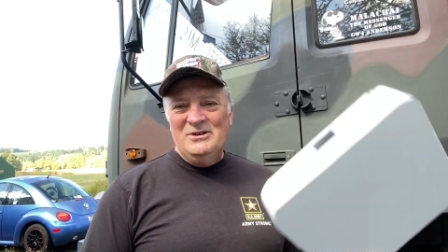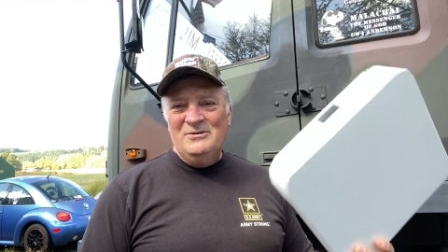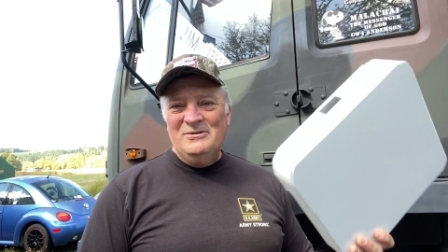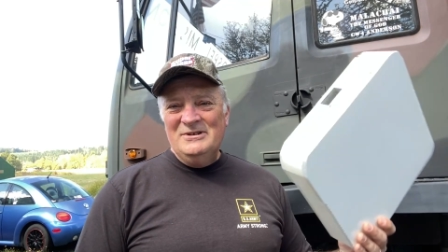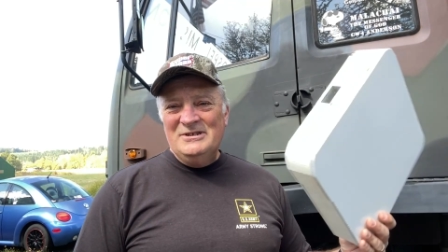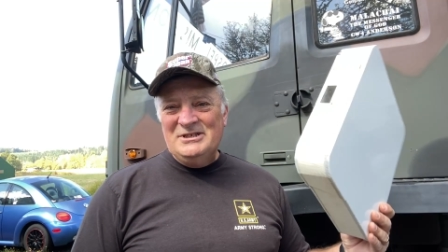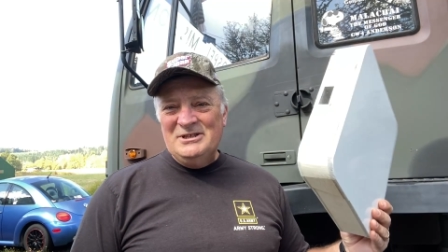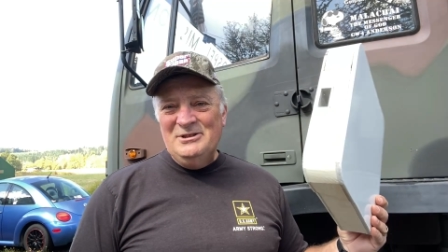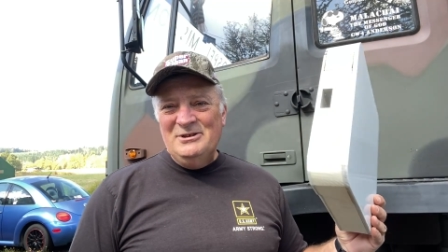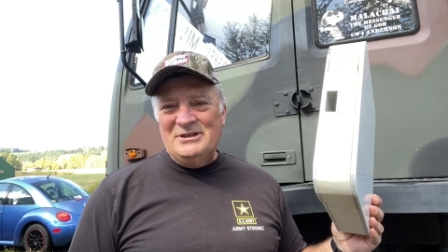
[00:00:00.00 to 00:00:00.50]
who
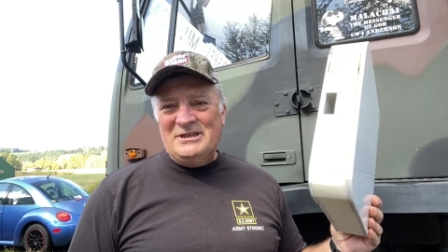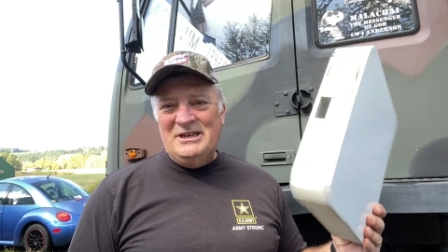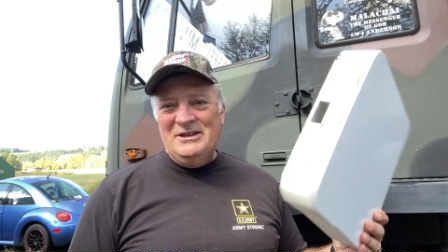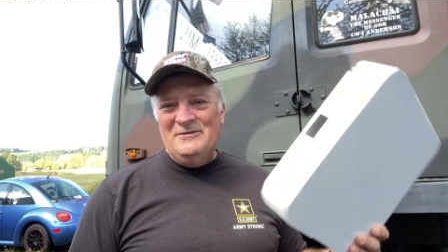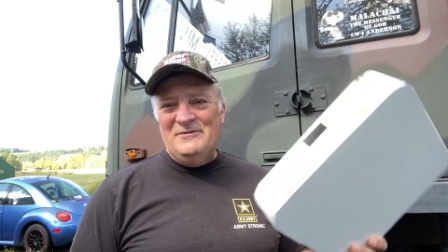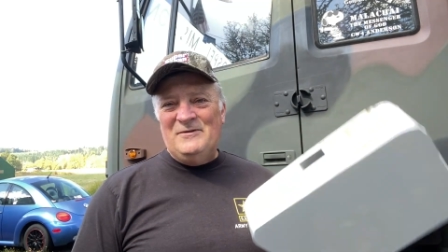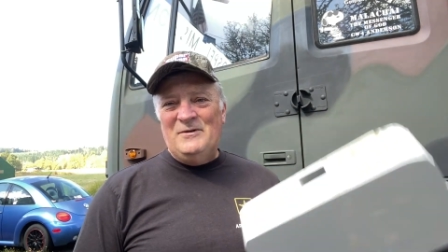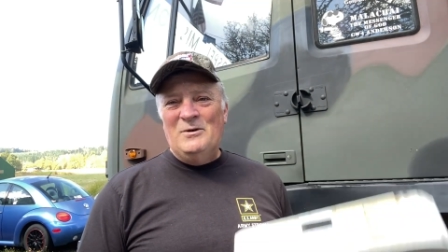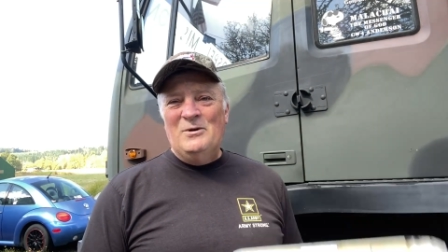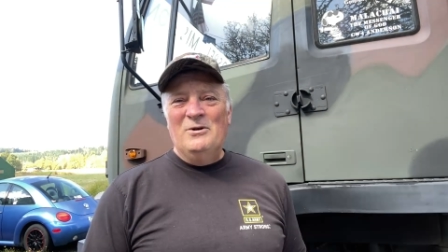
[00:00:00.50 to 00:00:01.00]
is
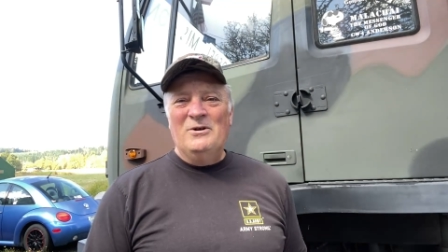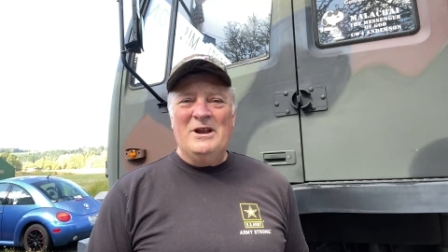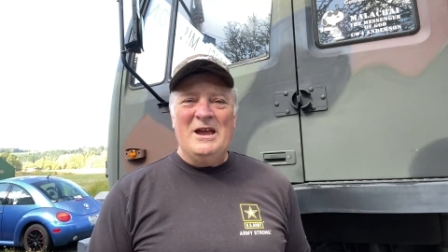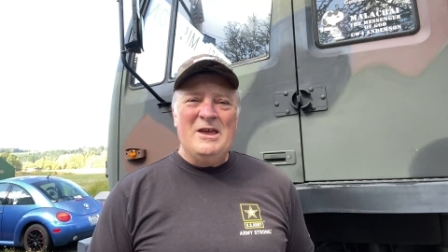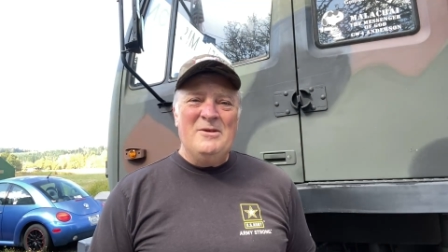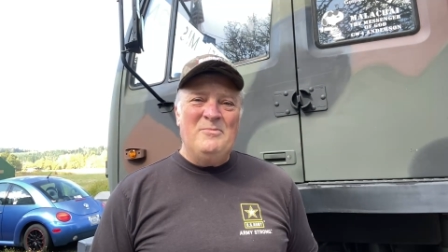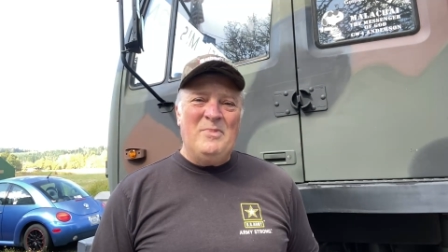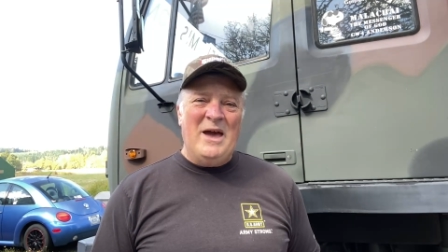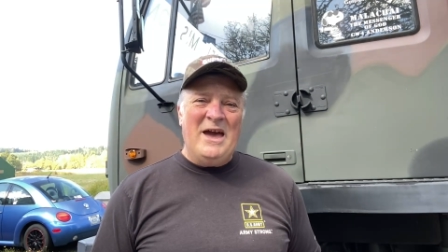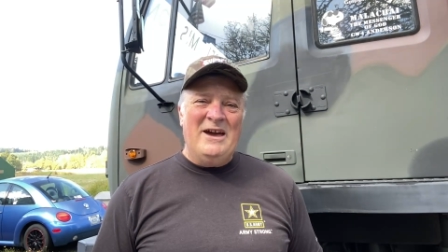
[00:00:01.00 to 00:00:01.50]
looking for
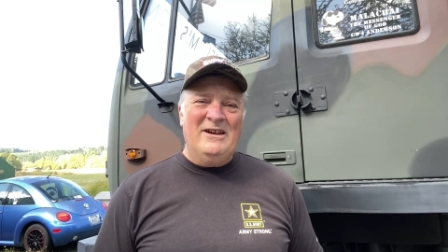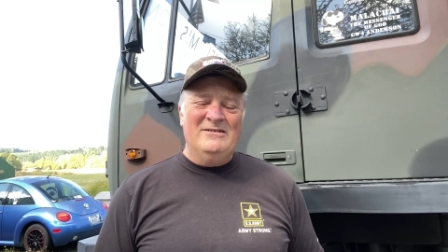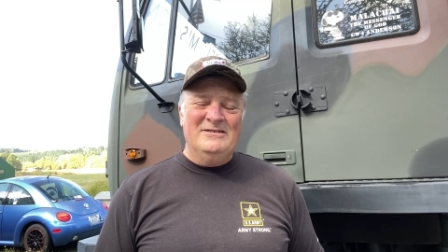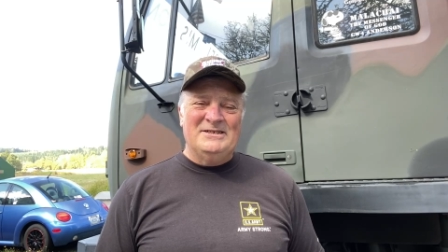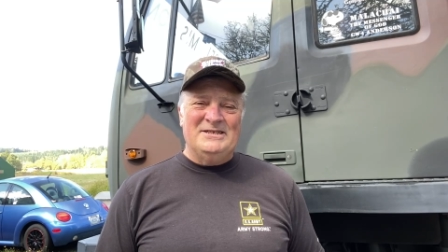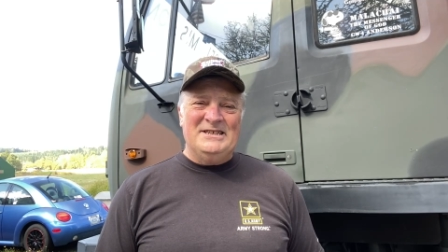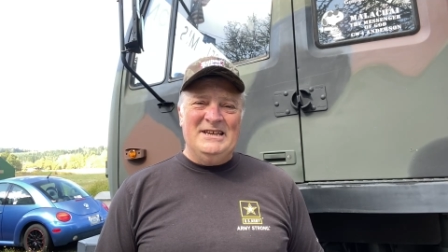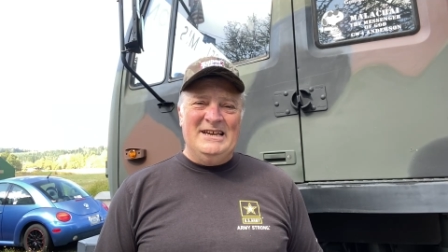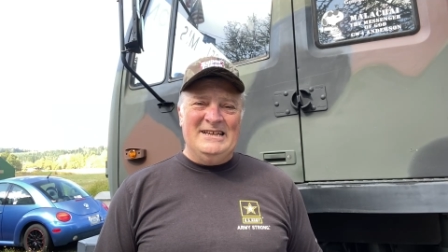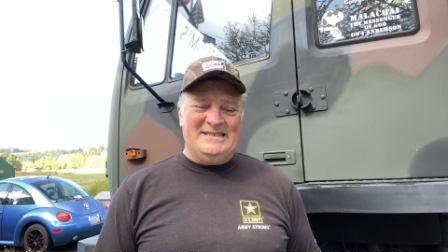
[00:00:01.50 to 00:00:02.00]
a
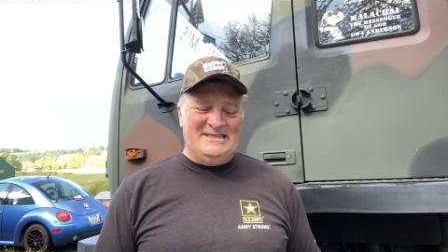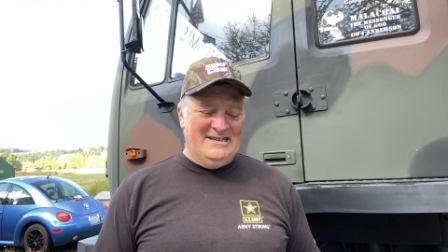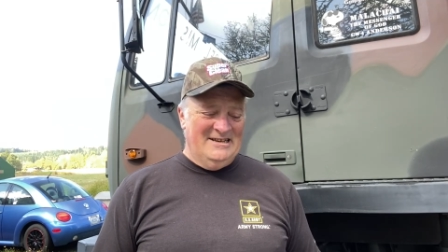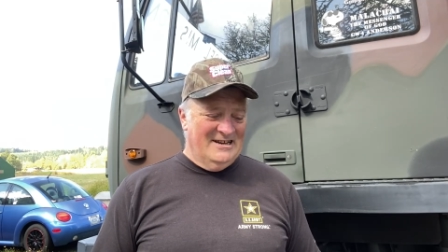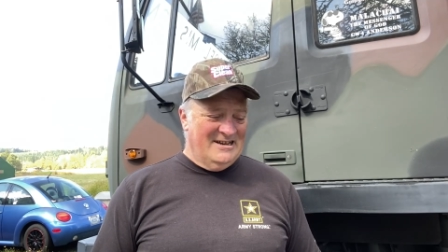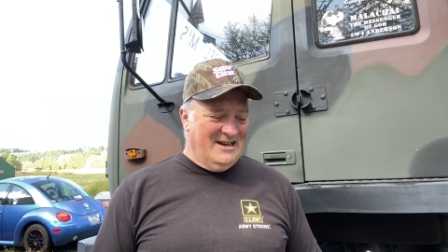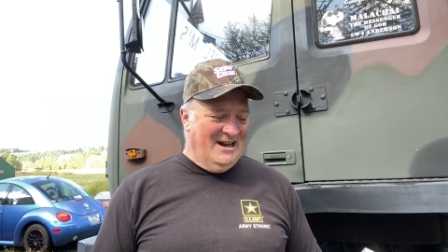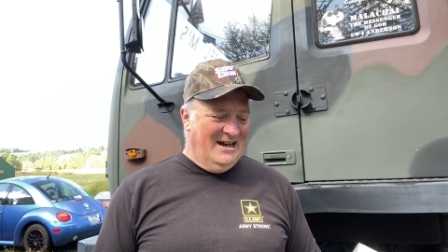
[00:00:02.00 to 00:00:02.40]
panel set uh,